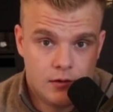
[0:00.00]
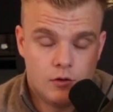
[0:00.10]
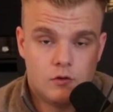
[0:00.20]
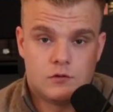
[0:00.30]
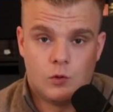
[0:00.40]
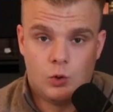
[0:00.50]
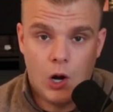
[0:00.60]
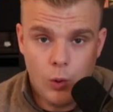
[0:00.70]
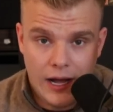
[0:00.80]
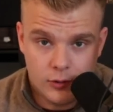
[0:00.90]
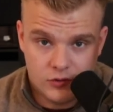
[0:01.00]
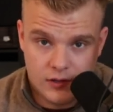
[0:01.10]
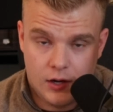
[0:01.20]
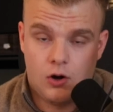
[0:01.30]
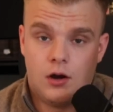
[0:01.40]
So go out
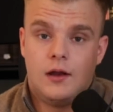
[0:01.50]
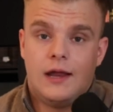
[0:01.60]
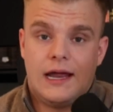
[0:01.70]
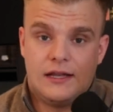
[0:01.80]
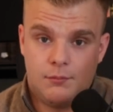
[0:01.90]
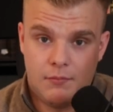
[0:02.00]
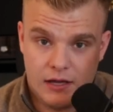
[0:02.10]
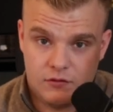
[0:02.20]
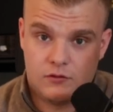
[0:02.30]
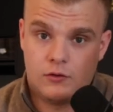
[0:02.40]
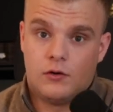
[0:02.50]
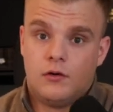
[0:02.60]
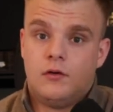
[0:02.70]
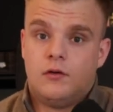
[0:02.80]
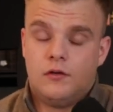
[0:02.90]
there and master
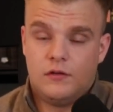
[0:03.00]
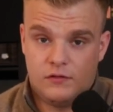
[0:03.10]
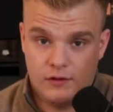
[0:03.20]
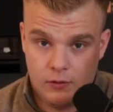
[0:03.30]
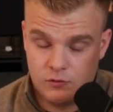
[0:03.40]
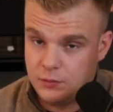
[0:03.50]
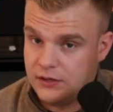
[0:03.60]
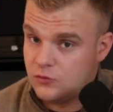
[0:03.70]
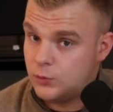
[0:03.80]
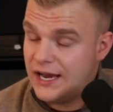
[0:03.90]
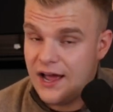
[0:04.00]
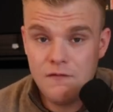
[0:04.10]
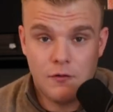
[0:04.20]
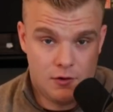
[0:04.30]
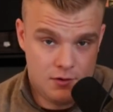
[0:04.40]
sales, because
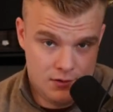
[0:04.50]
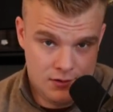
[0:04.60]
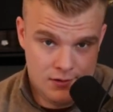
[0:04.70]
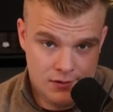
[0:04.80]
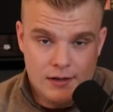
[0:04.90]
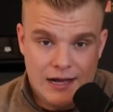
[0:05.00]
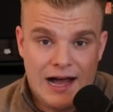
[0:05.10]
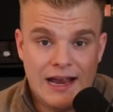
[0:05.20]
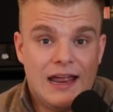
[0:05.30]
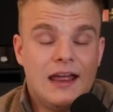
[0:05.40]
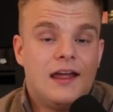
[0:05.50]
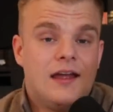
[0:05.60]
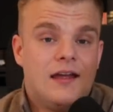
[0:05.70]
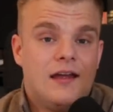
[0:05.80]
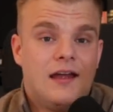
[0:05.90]
whenever I
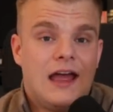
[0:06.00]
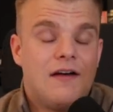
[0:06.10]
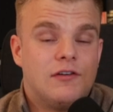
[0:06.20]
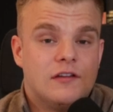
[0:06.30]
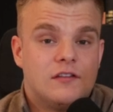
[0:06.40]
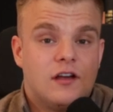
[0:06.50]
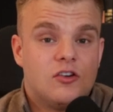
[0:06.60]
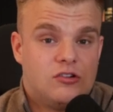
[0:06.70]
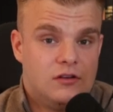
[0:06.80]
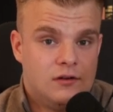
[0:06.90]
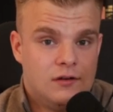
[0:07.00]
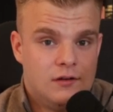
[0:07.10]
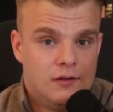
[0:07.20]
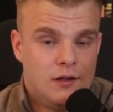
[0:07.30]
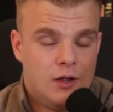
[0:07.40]
have a discussion
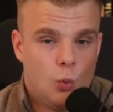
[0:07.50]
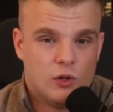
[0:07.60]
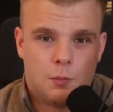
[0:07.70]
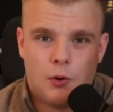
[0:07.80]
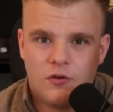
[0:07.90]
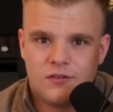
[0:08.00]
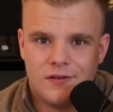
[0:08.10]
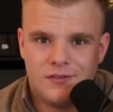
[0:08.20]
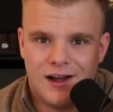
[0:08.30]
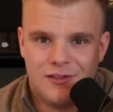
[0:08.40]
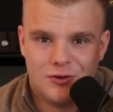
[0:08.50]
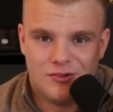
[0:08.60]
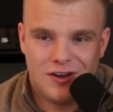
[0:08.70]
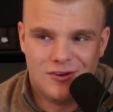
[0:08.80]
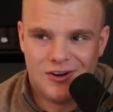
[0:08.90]
with a person of the other
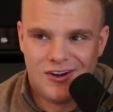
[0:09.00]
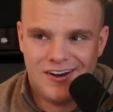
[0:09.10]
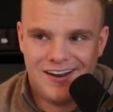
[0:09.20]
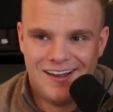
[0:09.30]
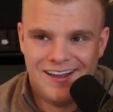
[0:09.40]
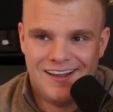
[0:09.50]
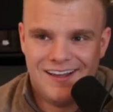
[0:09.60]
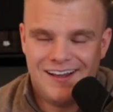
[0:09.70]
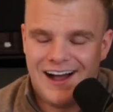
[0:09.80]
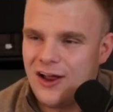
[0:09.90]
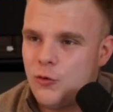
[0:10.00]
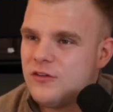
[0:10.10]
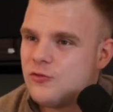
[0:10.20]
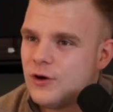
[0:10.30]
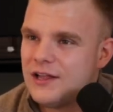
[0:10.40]
gender, I always
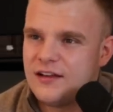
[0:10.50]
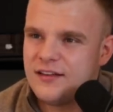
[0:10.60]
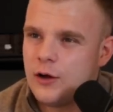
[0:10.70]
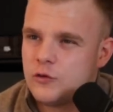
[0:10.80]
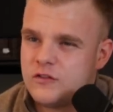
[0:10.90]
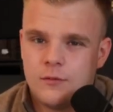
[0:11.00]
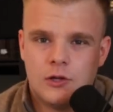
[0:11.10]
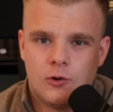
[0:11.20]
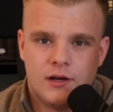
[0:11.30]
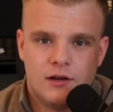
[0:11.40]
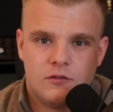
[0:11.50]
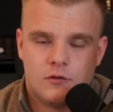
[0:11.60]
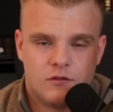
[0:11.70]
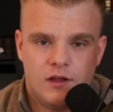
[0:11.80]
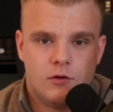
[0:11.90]
realize how similar it is to
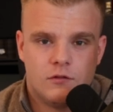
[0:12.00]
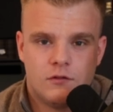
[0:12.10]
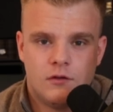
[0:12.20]
sales.